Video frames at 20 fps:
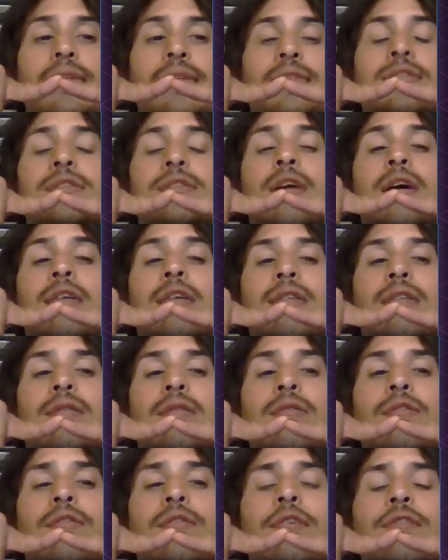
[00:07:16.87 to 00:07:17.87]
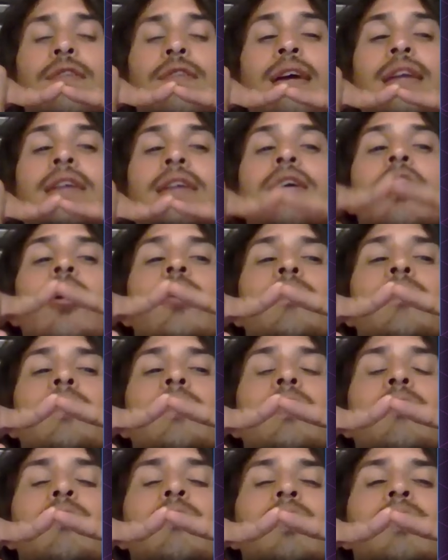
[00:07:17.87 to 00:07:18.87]
and sorrow, the great
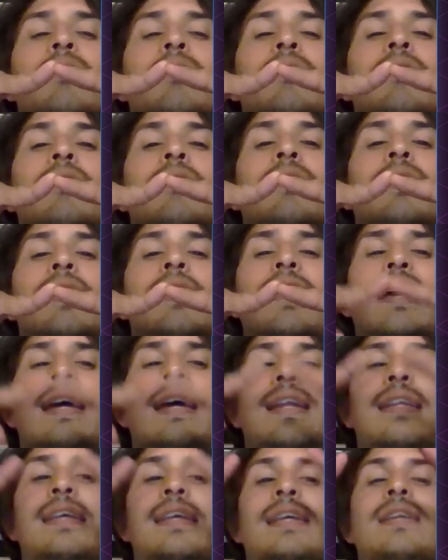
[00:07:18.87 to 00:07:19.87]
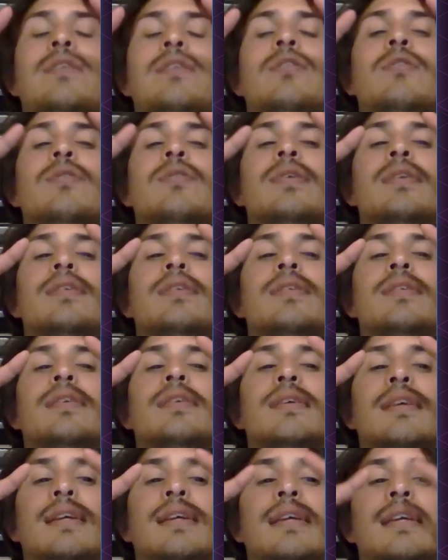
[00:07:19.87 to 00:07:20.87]
karmic wheel. And he knew it.
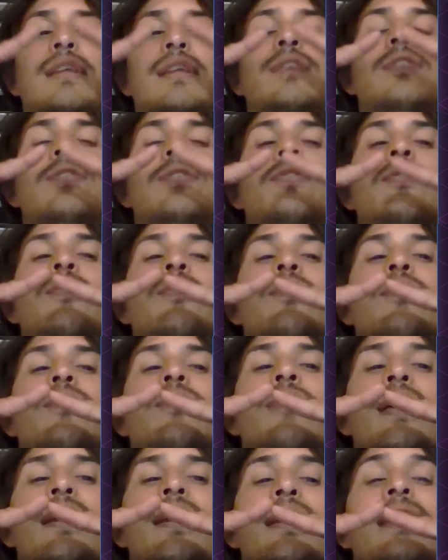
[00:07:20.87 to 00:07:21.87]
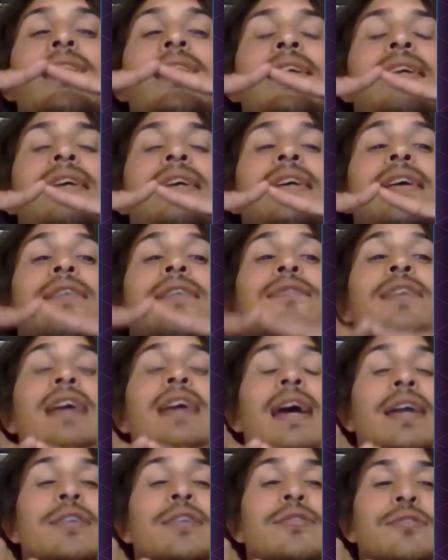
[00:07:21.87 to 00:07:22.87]
He knew that if he
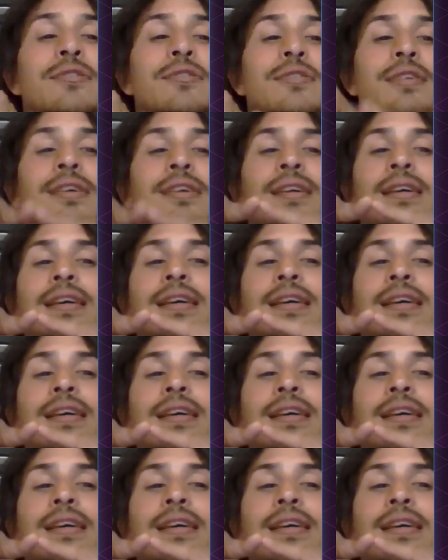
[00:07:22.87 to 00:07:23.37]
entered,